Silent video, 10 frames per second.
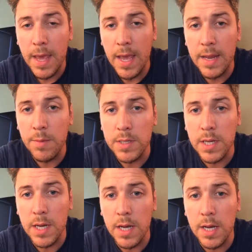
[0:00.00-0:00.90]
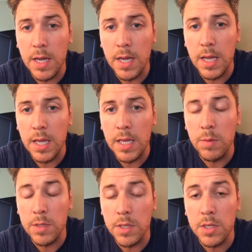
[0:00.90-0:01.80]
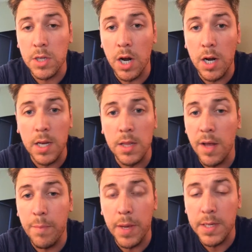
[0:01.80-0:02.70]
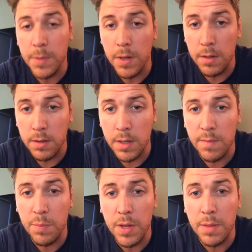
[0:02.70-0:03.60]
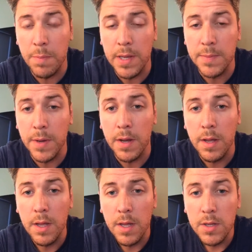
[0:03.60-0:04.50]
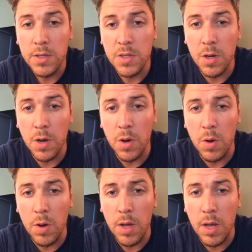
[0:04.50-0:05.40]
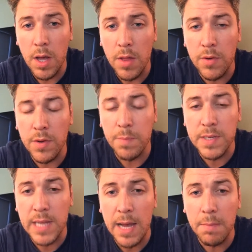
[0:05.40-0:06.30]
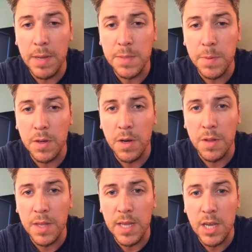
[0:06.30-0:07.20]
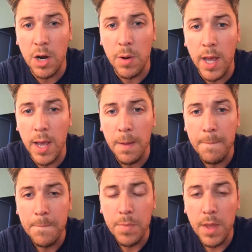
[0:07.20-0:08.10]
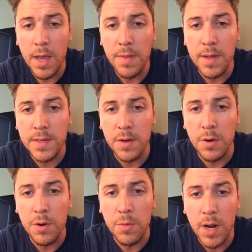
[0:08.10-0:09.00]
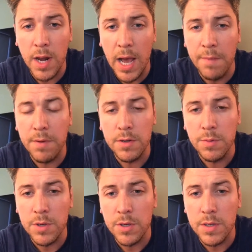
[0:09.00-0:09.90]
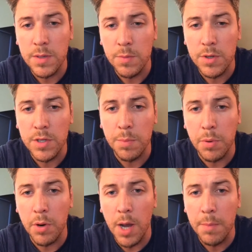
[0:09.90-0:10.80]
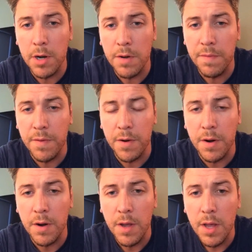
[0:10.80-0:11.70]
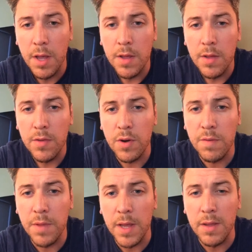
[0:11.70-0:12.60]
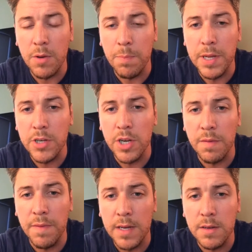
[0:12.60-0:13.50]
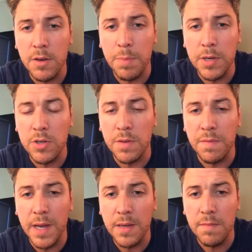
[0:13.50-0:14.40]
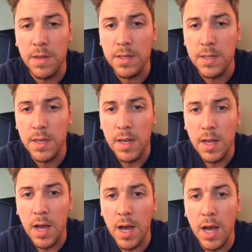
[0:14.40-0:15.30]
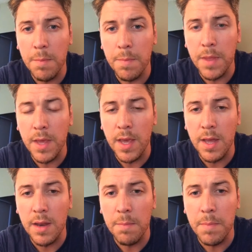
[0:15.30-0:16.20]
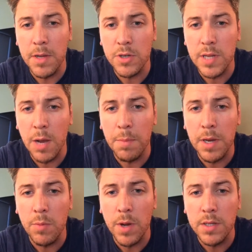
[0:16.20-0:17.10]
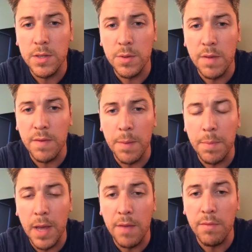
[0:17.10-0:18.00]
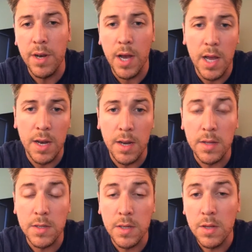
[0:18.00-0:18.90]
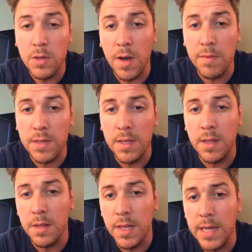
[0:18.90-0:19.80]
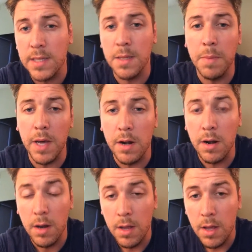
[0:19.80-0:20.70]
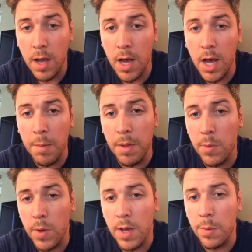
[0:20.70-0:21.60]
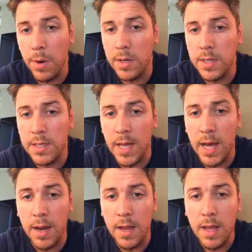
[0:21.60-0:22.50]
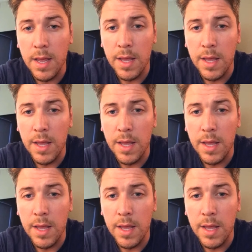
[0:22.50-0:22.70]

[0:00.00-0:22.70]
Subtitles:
and he was the star, and he loved baseball, lived, breathed baseball. So there's a stat in baseball called the ERA, and that's the earned run average, which is a barometer for sort of like your pitcher's effectiveness. And it measures how many runs you give up every 9 innings. So obviously the less the better. And the way it works is that